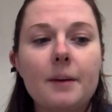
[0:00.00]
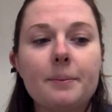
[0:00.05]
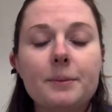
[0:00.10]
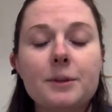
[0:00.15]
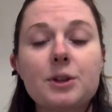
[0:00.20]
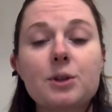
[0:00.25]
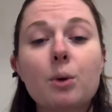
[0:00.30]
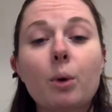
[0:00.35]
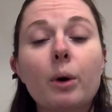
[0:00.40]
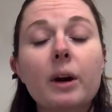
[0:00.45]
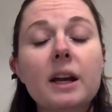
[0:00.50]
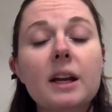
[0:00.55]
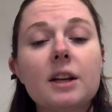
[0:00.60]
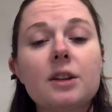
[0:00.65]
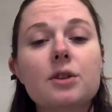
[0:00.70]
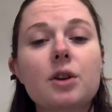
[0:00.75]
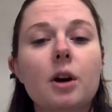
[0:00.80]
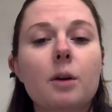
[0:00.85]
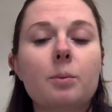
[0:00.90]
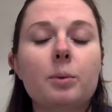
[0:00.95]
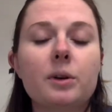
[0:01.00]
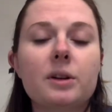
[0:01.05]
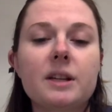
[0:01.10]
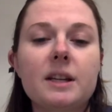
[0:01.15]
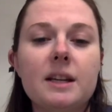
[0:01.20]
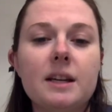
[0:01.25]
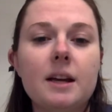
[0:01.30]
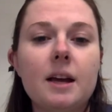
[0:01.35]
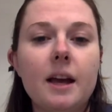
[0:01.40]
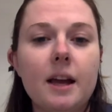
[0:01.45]
scoring
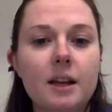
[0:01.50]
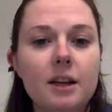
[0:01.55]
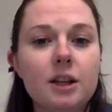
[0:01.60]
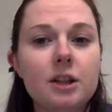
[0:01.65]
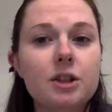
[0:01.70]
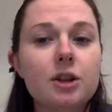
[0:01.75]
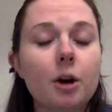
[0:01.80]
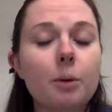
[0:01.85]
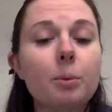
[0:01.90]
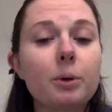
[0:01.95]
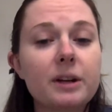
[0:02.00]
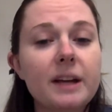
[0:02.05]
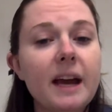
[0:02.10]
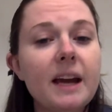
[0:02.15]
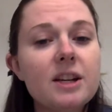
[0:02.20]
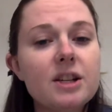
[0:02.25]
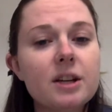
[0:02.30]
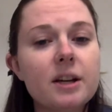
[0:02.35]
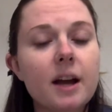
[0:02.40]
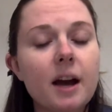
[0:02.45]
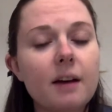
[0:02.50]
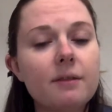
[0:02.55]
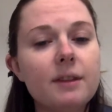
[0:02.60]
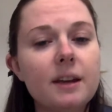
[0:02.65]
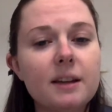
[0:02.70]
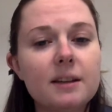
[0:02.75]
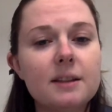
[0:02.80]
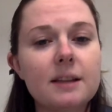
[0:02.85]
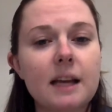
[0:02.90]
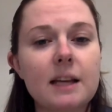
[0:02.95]
and interpretation of the
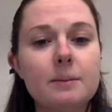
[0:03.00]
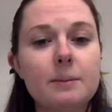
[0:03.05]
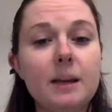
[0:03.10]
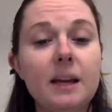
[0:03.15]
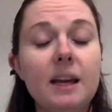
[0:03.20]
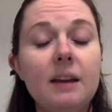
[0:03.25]
assessment,